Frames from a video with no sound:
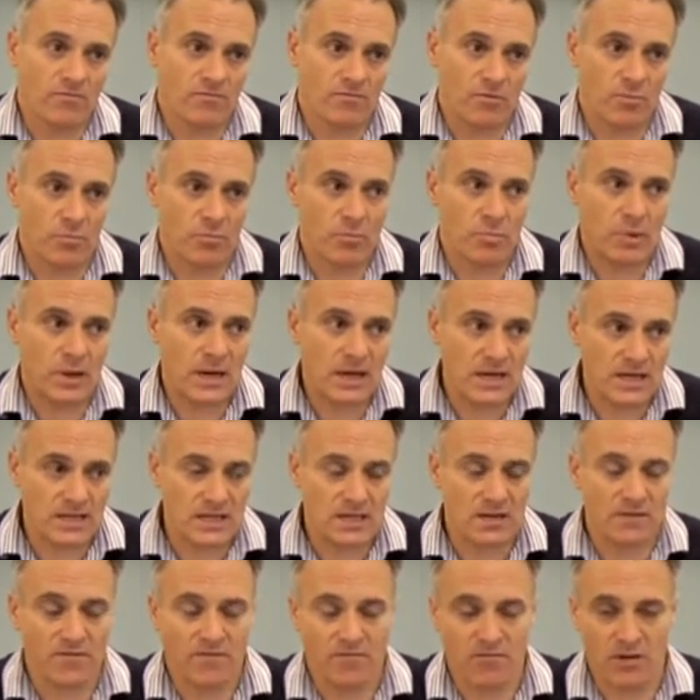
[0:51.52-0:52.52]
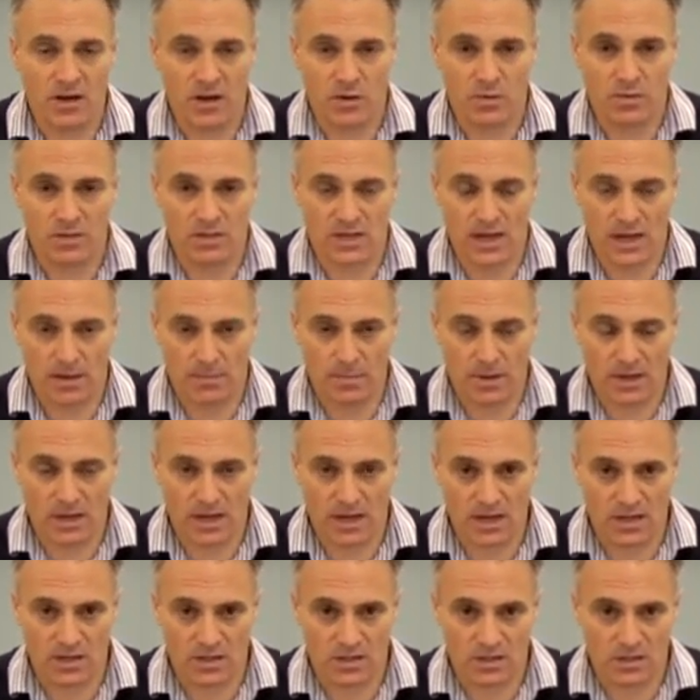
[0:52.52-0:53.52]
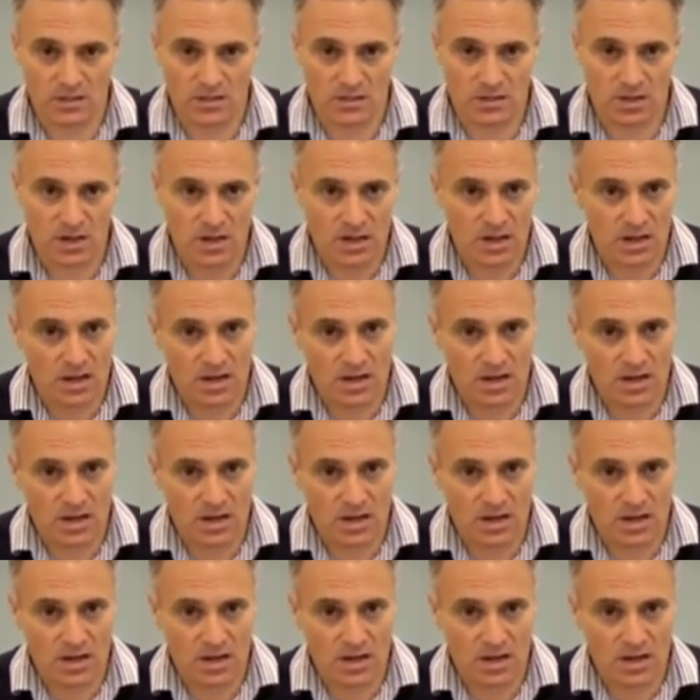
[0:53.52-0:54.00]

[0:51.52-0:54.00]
repeated frequency applications